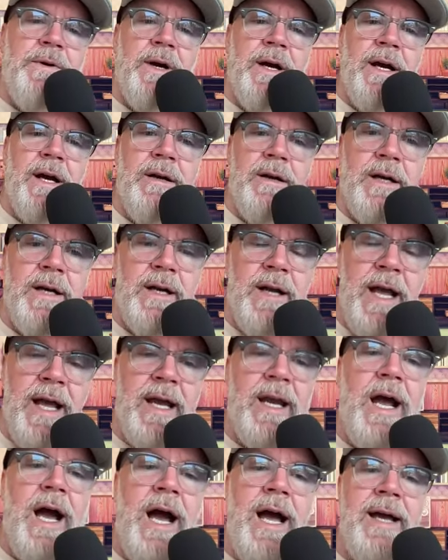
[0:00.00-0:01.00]
player and
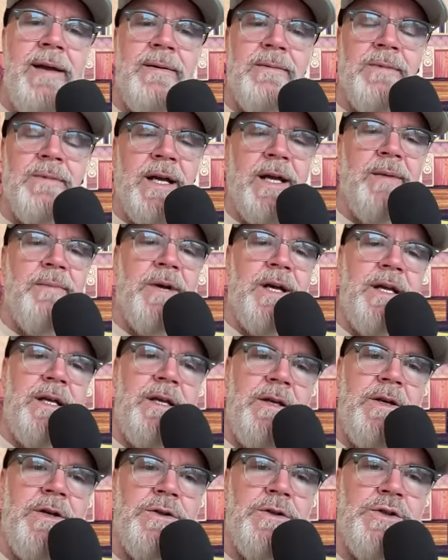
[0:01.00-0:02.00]
and I am a
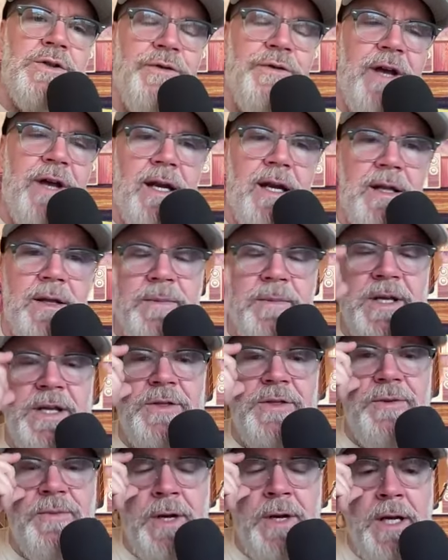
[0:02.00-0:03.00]
huge fan of the
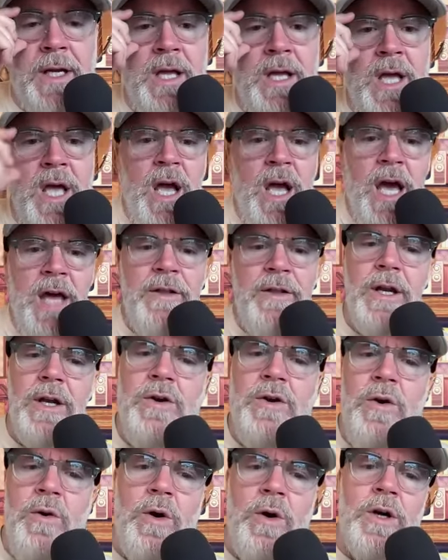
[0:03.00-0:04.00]
B3 and then
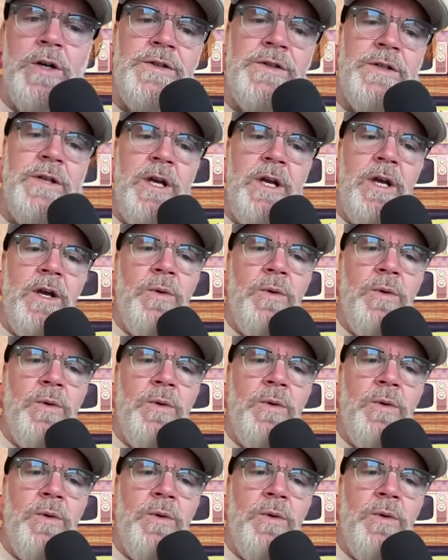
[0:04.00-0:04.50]
of course